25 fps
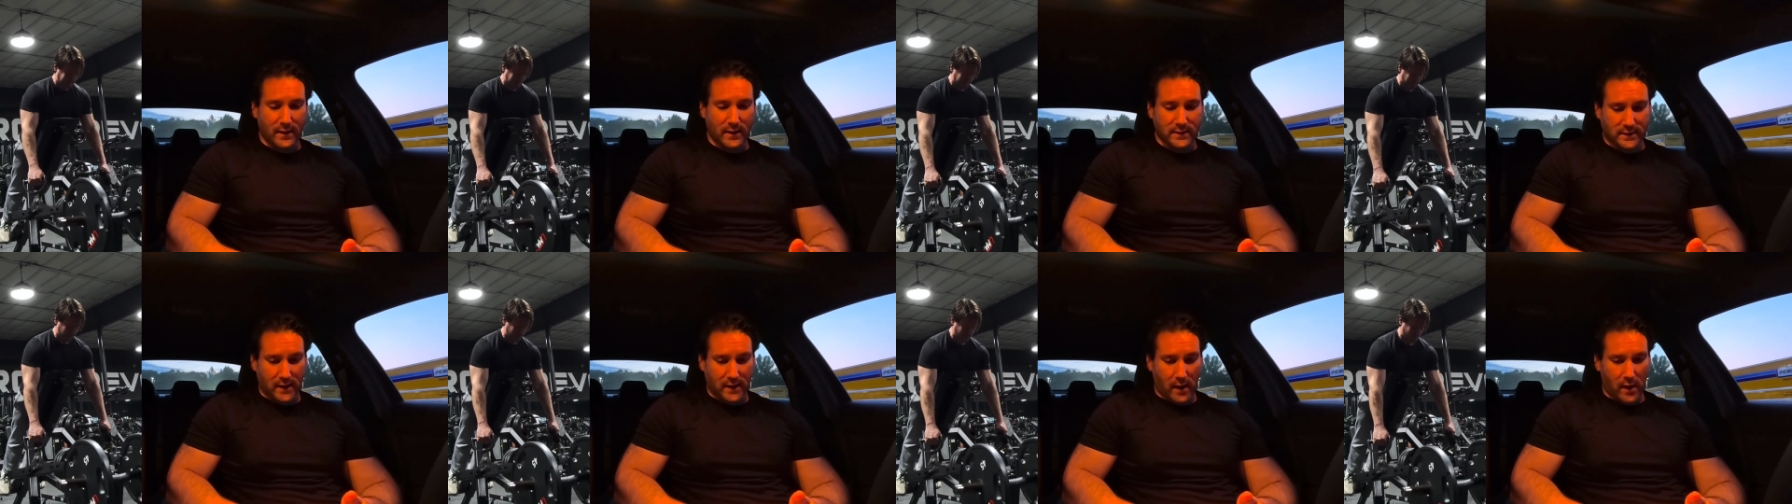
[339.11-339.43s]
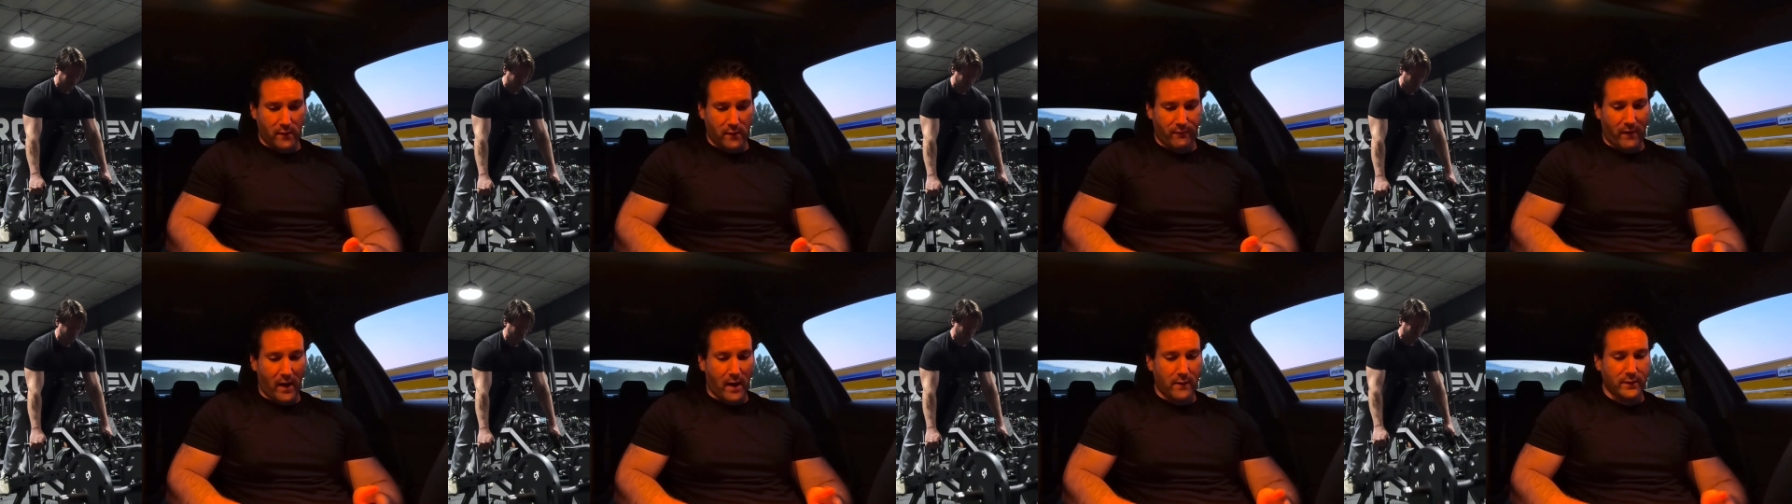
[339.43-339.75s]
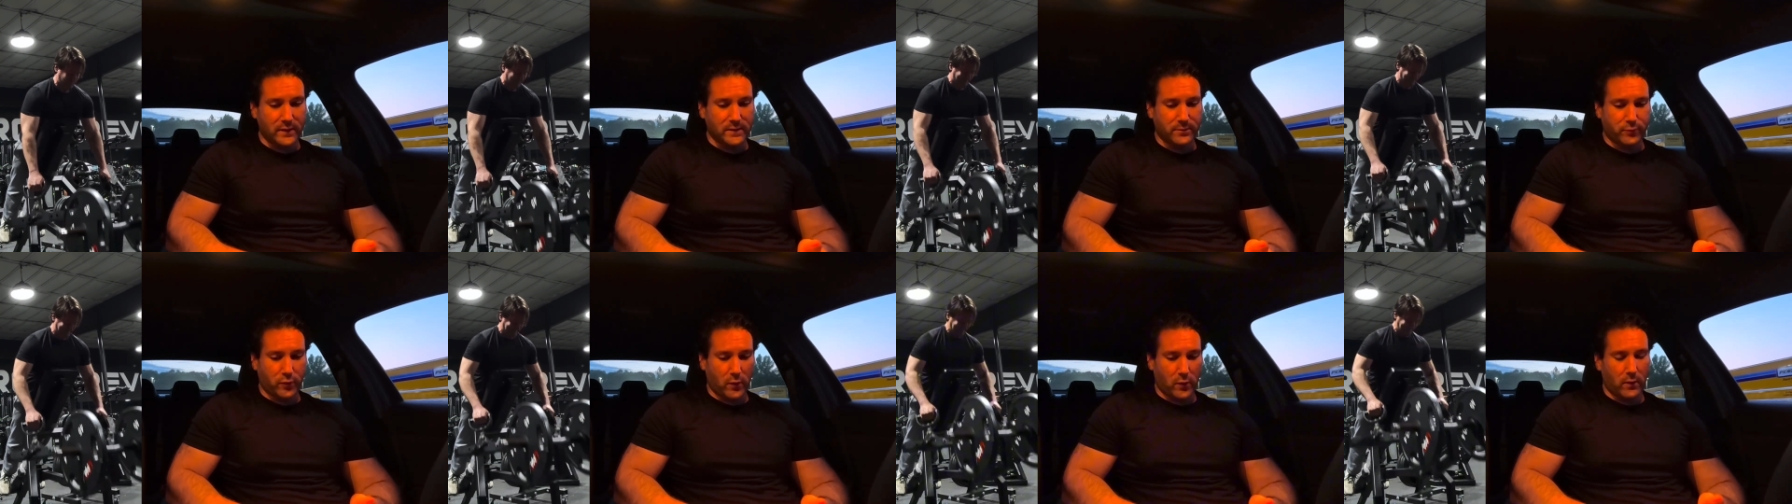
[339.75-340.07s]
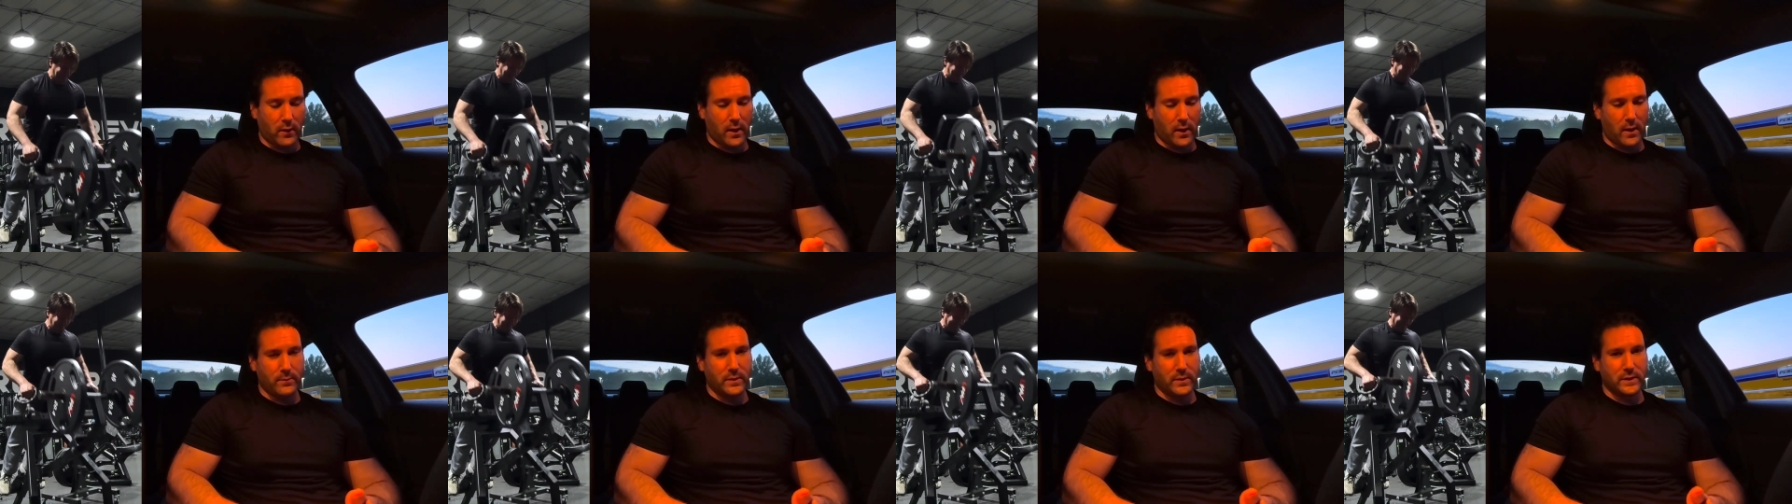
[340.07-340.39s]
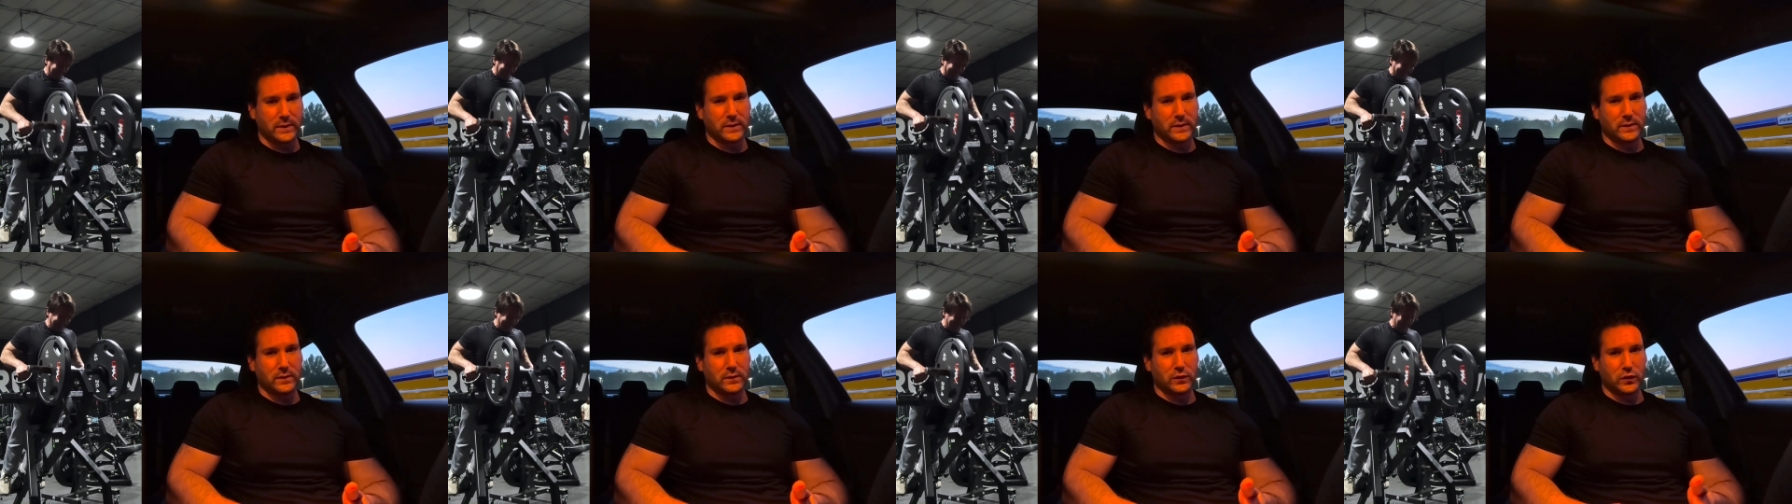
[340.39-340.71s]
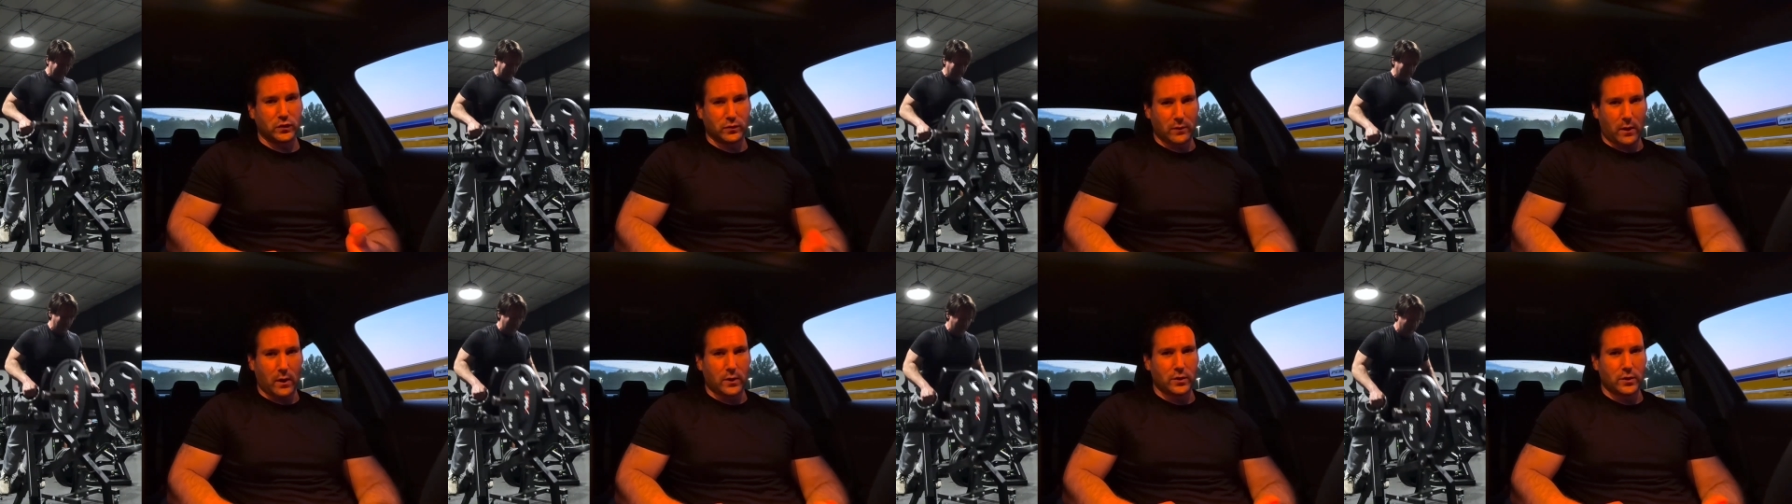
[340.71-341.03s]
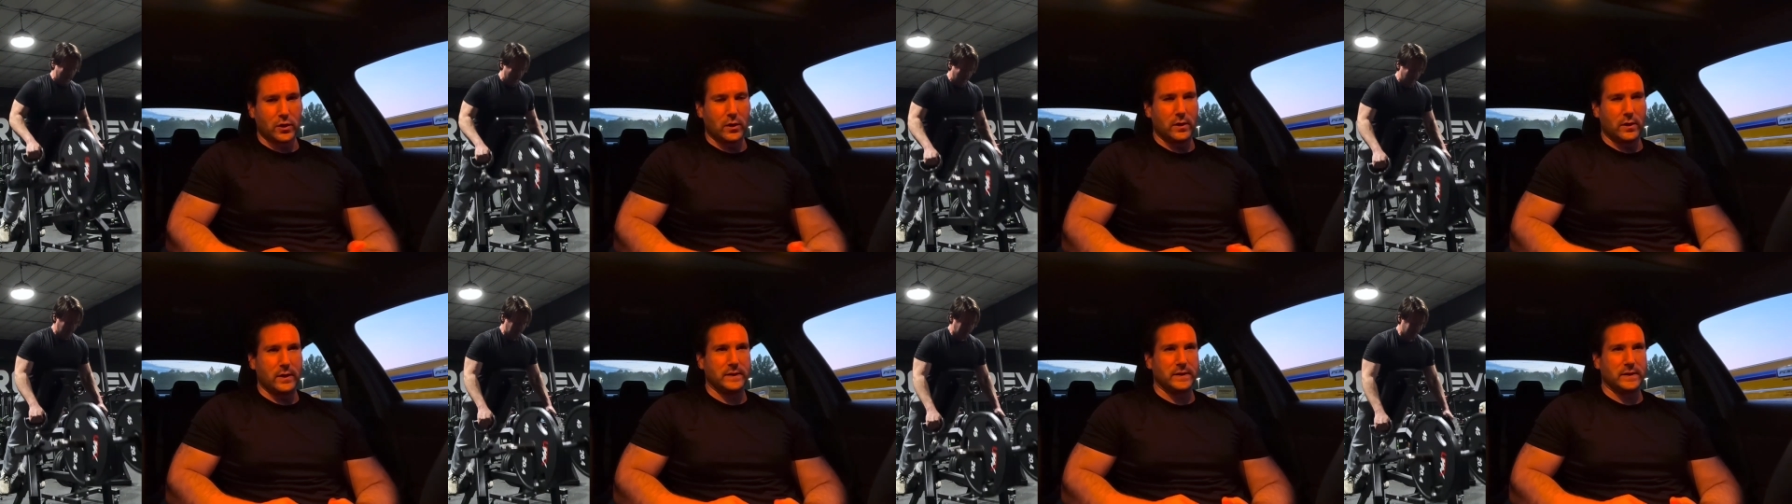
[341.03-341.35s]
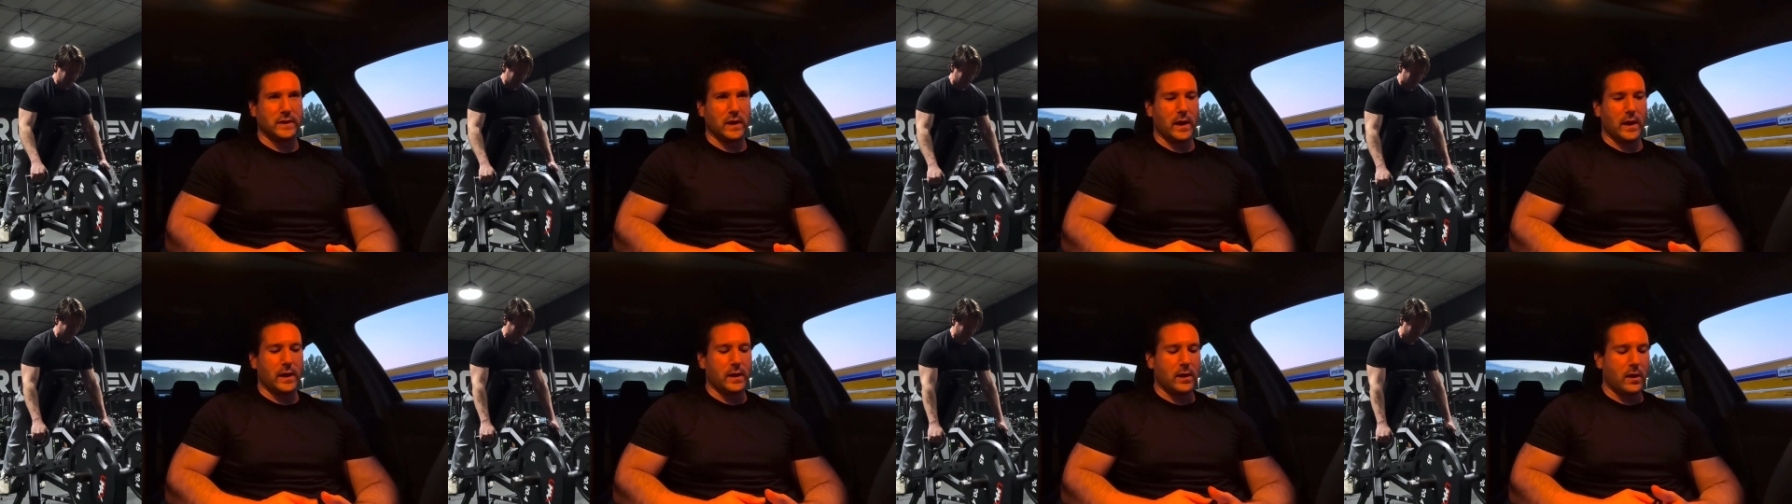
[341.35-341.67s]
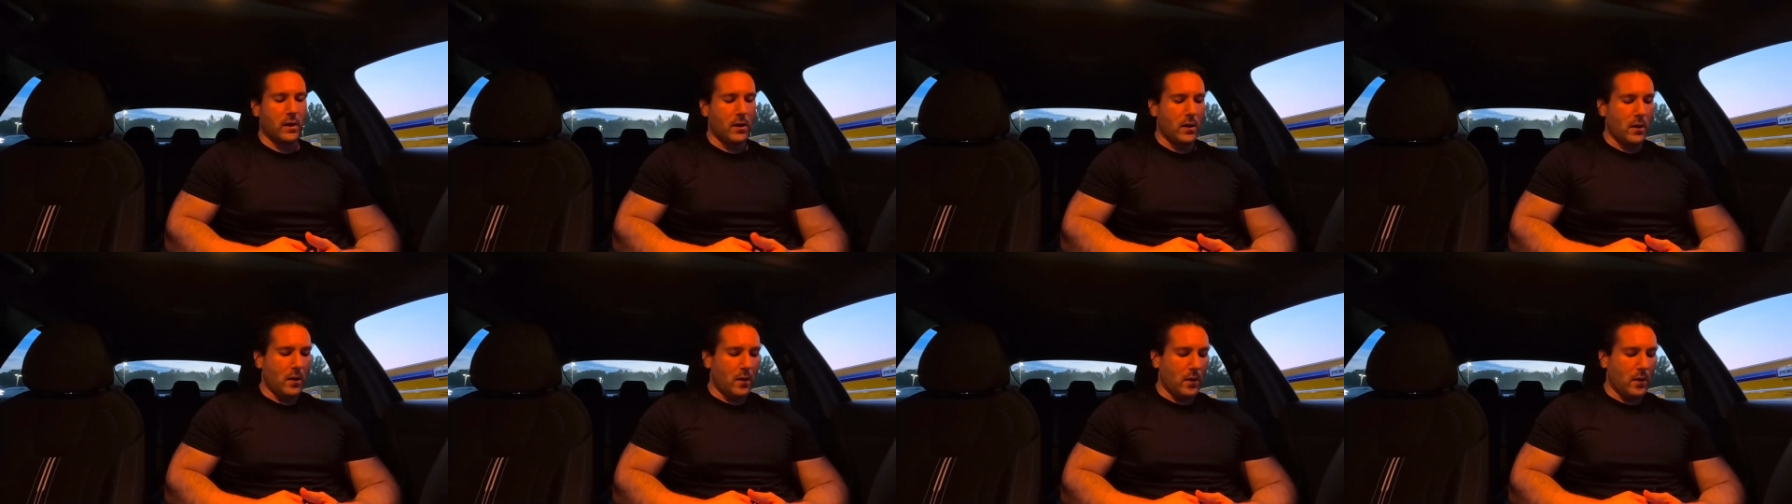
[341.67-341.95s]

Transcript: It's kind of how this program is structured, is like,